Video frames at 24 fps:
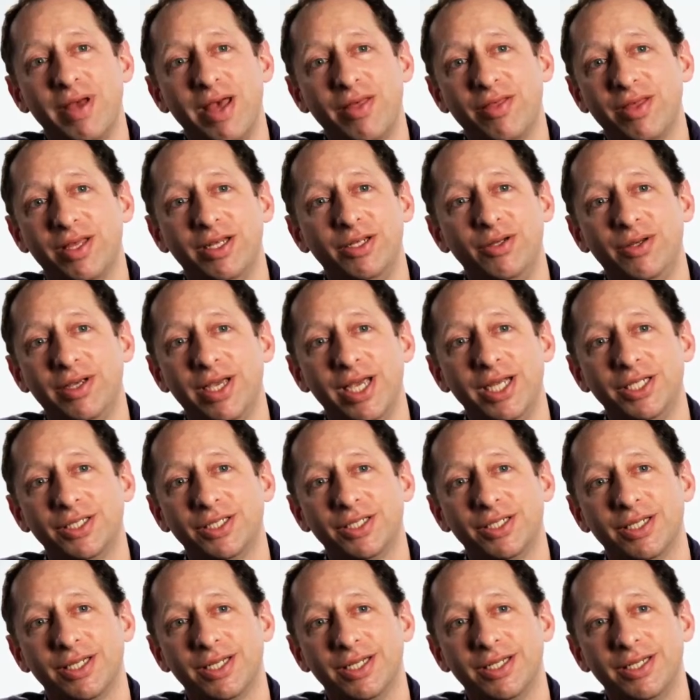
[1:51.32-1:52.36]
math
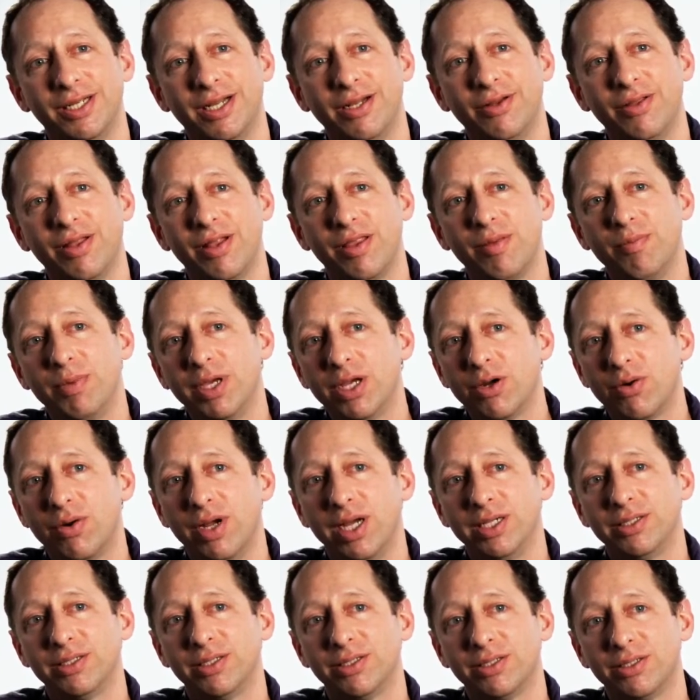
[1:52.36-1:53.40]
education can tell you that the big
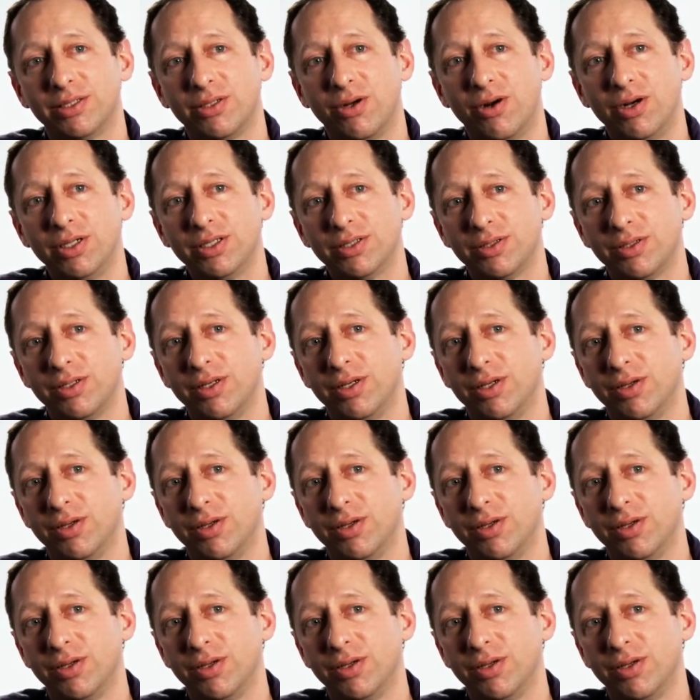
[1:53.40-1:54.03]
crisis starts